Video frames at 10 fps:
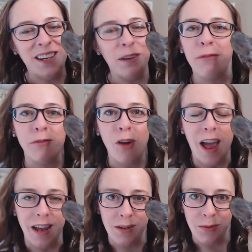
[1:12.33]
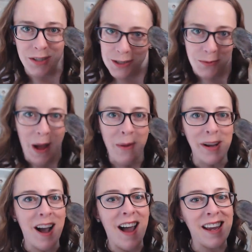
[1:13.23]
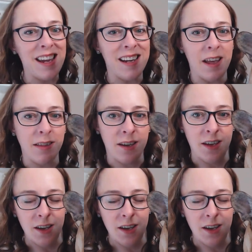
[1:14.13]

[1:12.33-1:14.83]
a friend, which is why we got Edith